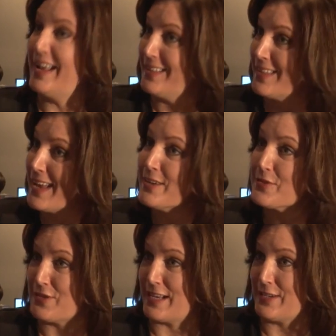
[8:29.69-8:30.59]
to the
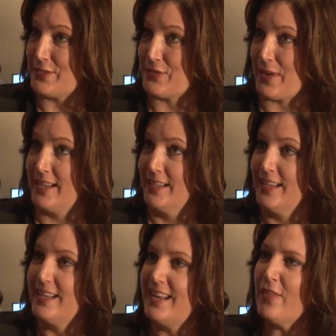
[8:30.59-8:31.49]
energy industry.
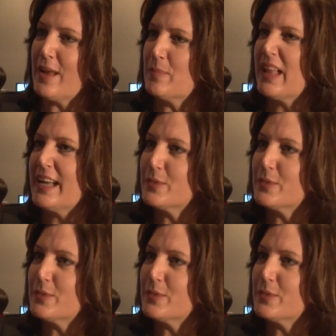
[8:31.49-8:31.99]
Now they apply